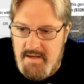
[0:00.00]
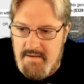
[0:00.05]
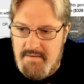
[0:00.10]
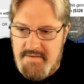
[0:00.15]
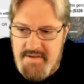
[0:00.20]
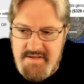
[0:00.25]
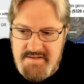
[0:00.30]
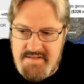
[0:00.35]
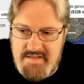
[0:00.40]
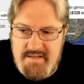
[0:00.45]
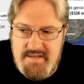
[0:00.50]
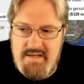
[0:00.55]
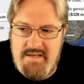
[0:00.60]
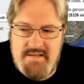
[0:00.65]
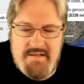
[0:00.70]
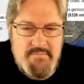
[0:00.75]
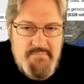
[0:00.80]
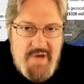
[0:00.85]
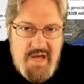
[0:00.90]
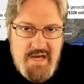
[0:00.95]
This
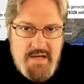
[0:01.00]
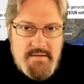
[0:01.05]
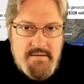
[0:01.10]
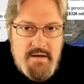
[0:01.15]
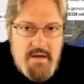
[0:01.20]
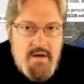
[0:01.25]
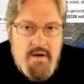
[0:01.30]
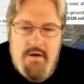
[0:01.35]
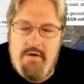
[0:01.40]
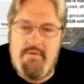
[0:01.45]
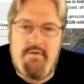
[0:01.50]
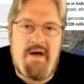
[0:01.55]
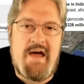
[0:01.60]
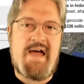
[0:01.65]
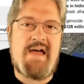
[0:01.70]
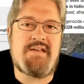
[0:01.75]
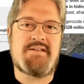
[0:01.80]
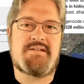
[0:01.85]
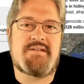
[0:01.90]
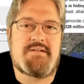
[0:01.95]
is a man who
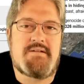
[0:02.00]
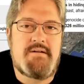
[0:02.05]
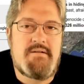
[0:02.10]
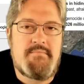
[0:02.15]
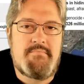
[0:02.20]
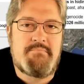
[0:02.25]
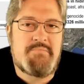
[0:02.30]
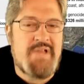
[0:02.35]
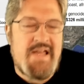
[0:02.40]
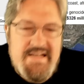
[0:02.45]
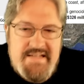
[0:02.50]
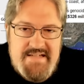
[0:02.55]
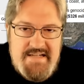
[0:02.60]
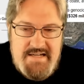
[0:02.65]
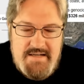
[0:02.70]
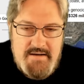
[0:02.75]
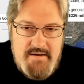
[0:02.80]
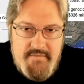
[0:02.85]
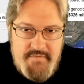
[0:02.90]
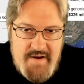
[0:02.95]
has
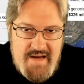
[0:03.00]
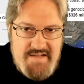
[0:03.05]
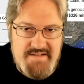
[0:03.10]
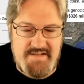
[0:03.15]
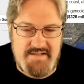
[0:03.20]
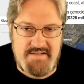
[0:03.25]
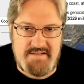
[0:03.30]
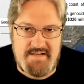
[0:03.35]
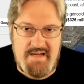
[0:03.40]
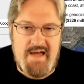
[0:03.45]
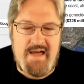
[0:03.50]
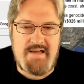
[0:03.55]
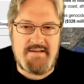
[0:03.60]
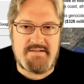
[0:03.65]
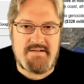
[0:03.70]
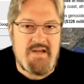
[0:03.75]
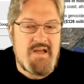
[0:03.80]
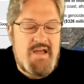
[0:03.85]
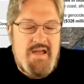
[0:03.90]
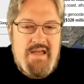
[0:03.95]
plenty of ISIS
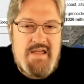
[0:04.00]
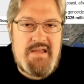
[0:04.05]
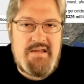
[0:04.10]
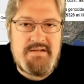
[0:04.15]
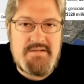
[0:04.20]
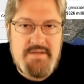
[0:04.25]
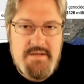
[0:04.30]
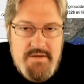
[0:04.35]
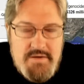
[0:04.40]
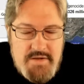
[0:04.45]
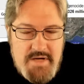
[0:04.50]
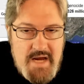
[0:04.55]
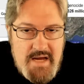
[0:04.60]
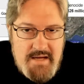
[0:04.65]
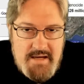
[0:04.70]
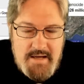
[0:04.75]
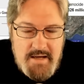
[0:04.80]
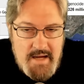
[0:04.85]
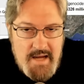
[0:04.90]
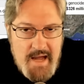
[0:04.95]
ties. He's
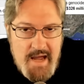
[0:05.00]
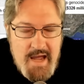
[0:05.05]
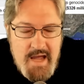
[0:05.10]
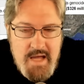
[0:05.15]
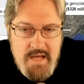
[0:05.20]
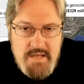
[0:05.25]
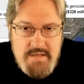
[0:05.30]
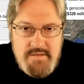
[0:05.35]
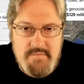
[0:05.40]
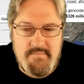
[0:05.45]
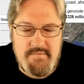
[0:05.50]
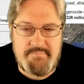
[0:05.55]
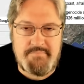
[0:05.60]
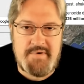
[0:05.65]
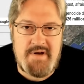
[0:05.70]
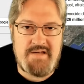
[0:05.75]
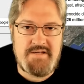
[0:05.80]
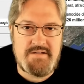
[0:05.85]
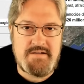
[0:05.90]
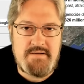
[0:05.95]
shaking hands with
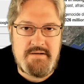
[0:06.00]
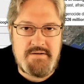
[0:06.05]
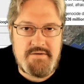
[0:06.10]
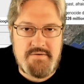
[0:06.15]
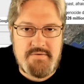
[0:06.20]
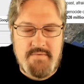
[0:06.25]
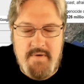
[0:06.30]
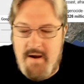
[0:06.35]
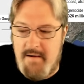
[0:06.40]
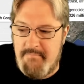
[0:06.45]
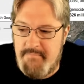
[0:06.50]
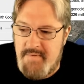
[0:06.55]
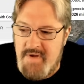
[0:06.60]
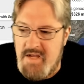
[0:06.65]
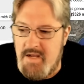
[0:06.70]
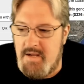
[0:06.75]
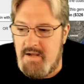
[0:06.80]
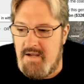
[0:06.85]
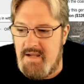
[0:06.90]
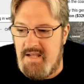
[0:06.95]
President Trump.
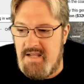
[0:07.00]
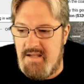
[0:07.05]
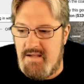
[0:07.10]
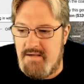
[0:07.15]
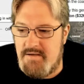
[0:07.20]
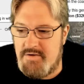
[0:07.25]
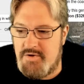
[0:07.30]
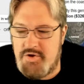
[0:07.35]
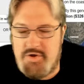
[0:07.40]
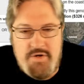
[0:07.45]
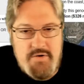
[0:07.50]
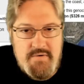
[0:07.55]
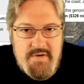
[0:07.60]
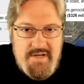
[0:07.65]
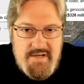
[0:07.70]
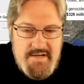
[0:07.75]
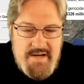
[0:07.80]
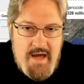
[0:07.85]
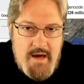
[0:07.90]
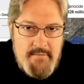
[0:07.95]
He is
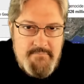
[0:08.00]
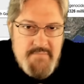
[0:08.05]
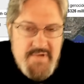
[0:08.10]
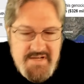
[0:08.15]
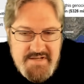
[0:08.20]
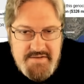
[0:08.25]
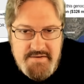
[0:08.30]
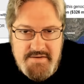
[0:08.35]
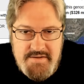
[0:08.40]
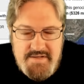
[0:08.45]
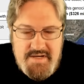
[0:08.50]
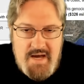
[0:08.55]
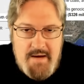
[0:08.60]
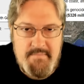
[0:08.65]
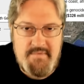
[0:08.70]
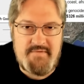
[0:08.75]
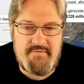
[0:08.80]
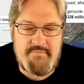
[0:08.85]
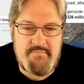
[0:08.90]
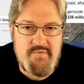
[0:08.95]
shooting down missiles
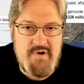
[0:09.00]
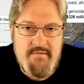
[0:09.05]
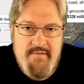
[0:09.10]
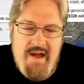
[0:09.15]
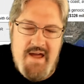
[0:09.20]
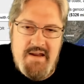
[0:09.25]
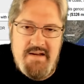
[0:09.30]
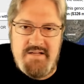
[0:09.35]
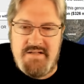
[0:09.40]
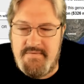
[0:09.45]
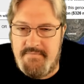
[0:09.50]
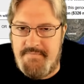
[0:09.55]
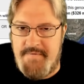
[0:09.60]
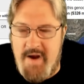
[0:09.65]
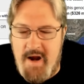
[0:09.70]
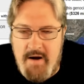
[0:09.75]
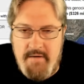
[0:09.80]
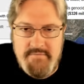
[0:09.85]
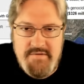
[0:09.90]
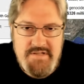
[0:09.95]
coming from Iran. He's a
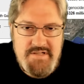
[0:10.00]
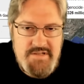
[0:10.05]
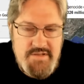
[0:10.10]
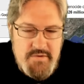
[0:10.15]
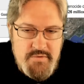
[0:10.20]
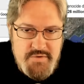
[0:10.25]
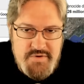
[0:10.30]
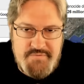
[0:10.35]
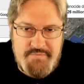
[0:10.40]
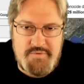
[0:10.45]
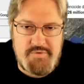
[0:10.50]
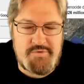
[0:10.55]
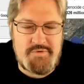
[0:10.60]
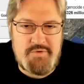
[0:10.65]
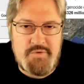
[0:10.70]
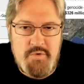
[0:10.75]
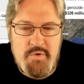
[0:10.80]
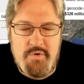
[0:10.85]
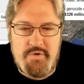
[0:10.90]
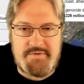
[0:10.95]
very useful
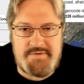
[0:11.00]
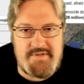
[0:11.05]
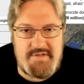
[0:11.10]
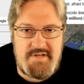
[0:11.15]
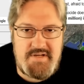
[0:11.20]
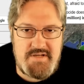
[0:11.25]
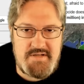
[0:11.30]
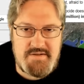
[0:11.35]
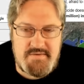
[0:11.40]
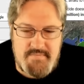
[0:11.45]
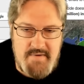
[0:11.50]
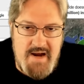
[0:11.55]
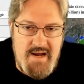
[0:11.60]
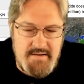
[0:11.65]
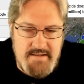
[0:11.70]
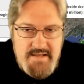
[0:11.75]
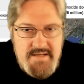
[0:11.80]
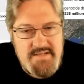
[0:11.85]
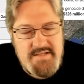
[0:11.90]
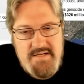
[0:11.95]
tool to the
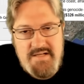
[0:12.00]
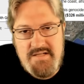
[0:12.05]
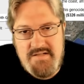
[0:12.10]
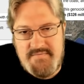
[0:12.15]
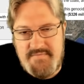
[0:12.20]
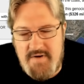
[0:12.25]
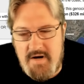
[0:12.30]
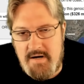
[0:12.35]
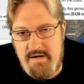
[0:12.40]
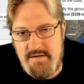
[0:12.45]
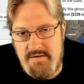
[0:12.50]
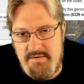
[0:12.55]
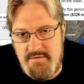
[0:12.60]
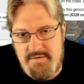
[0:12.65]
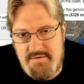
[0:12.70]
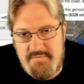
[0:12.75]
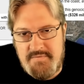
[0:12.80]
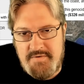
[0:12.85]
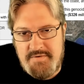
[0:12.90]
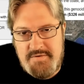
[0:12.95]
Israelis, and he's a very
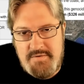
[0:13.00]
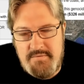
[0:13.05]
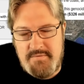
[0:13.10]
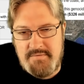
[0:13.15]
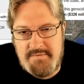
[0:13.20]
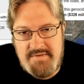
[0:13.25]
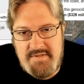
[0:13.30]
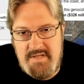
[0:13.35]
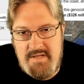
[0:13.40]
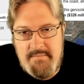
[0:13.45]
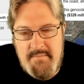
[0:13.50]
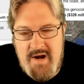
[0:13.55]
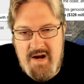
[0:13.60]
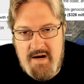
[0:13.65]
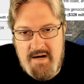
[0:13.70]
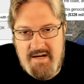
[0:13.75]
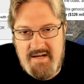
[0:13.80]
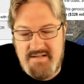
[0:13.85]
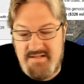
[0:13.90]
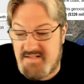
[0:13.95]
useful tool to the
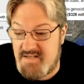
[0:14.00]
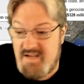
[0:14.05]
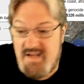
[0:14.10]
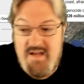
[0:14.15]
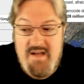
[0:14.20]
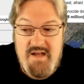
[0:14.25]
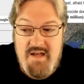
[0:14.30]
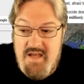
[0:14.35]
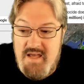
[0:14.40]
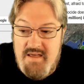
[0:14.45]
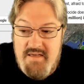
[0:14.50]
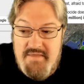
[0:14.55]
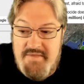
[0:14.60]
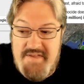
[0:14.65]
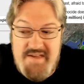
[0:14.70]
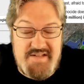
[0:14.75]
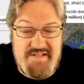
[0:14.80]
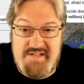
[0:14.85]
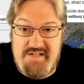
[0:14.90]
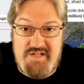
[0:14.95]
Americans.
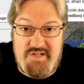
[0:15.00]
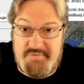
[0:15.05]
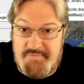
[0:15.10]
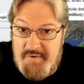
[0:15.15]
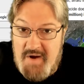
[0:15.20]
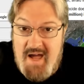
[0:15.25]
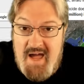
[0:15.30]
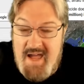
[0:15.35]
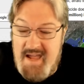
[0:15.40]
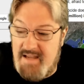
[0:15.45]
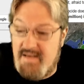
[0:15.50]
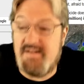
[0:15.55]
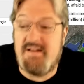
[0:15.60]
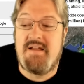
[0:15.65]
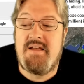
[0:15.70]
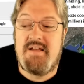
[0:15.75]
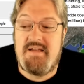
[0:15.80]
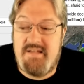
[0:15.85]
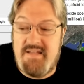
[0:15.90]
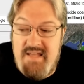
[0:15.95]
This is fine.
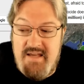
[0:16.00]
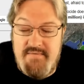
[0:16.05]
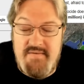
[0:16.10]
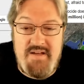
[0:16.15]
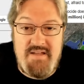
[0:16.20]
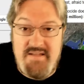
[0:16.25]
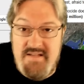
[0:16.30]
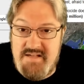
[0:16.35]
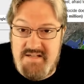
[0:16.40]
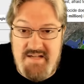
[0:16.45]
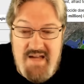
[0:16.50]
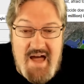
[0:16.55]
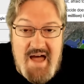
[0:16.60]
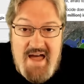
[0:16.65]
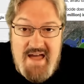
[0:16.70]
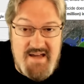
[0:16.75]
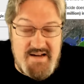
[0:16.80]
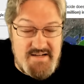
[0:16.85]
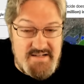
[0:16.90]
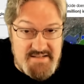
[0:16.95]
Giving this
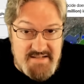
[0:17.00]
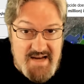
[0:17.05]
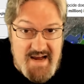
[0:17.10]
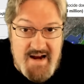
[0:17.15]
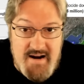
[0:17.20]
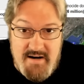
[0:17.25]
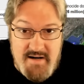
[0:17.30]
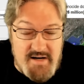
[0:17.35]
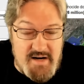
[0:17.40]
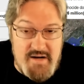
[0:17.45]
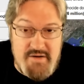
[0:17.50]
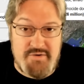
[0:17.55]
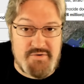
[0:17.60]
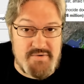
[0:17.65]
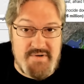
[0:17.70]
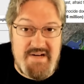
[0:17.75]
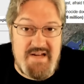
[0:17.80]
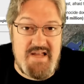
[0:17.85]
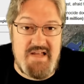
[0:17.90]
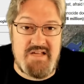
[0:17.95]
guy an entire
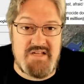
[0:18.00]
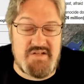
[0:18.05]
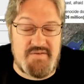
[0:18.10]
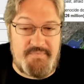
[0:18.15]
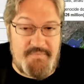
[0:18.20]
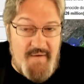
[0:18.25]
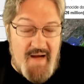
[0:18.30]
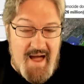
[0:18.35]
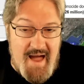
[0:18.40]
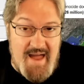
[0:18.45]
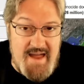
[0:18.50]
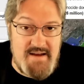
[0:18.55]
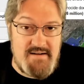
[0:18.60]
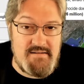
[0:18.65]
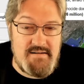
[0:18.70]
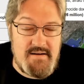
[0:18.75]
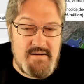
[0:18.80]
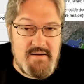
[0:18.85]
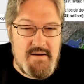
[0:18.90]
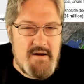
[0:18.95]
country is
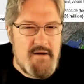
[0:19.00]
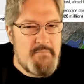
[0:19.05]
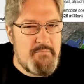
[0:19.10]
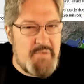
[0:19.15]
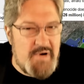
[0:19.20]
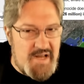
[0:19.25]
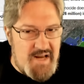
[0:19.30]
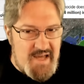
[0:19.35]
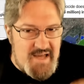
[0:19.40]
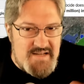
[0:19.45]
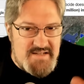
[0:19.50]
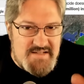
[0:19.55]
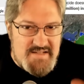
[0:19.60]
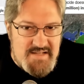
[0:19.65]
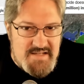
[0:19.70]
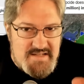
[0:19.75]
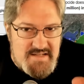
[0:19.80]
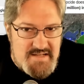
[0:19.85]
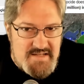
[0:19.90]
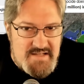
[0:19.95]
fine, but
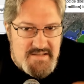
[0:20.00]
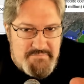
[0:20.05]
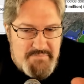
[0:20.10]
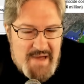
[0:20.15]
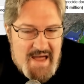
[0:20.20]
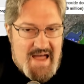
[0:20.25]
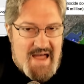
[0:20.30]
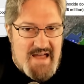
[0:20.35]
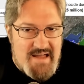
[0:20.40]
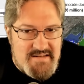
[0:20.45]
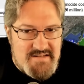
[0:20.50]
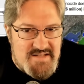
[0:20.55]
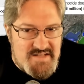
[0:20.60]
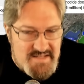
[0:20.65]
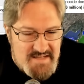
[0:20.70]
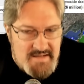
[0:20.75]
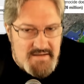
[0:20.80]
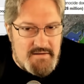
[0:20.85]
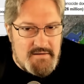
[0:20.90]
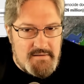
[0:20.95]
ISIS is bad
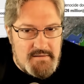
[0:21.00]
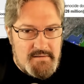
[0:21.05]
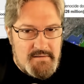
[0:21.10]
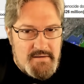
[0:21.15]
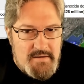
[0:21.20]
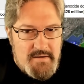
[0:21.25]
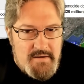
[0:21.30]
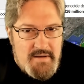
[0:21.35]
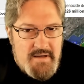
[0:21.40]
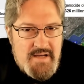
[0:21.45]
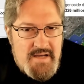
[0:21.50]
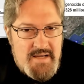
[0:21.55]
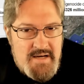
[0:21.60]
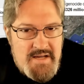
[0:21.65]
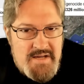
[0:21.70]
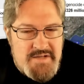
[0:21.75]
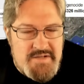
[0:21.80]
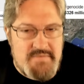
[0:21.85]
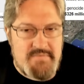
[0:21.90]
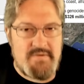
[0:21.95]
still in
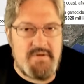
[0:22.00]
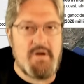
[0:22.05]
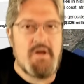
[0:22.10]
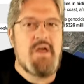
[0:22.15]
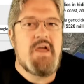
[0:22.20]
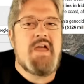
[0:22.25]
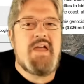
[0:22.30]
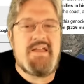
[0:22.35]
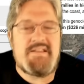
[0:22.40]
Israel.